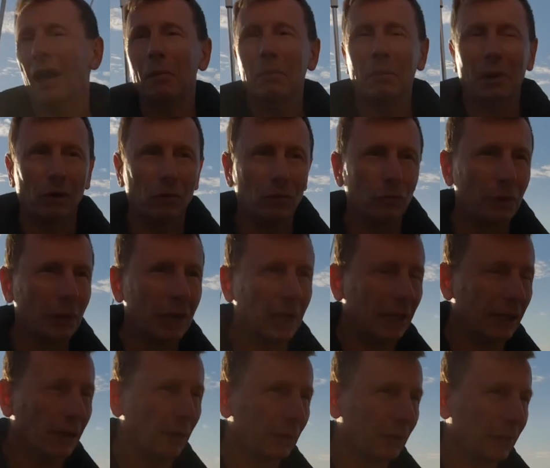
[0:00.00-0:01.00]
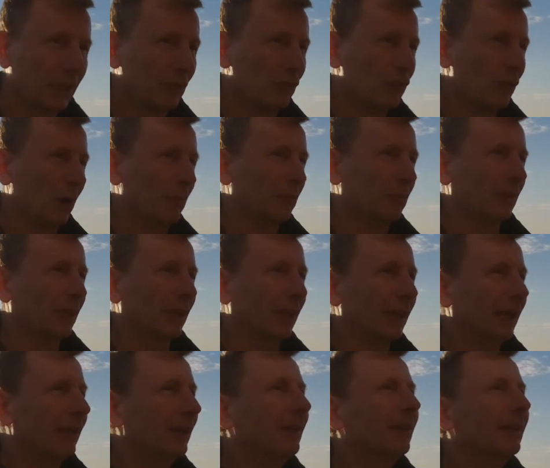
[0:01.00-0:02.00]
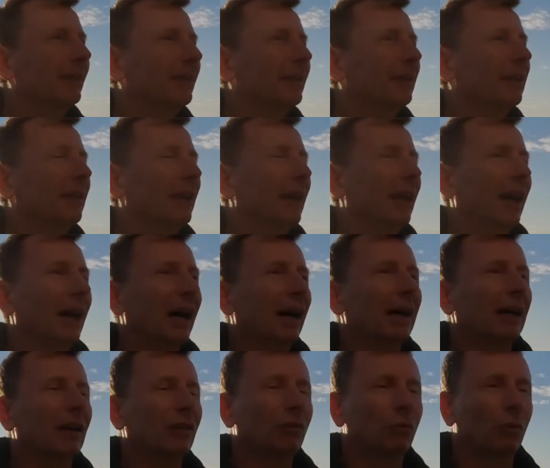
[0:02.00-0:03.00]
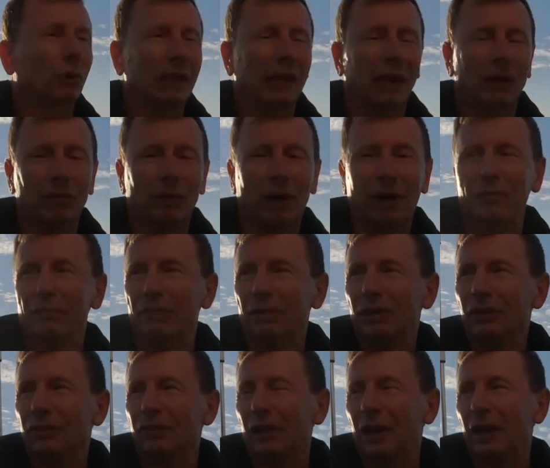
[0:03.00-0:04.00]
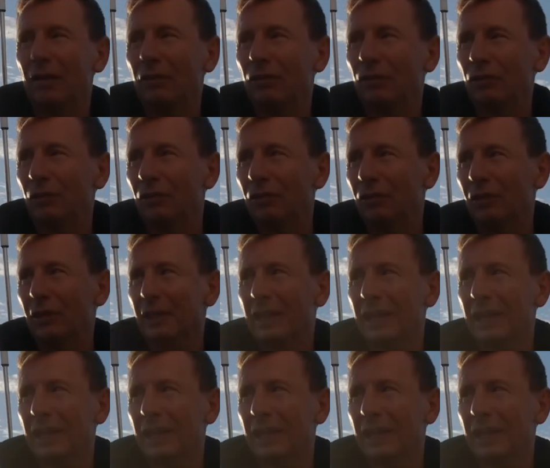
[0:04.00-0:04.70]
But I really don't want to get trapped in here. I just want to get round Finisterre as soon as I